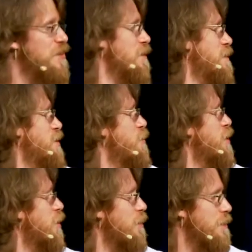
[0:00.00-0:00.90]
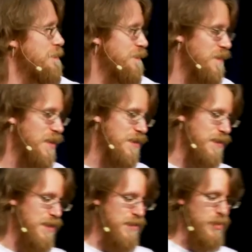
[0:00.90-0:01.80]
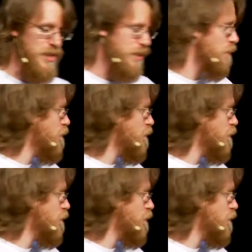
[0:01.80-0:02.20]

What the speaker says: service to each other. This particular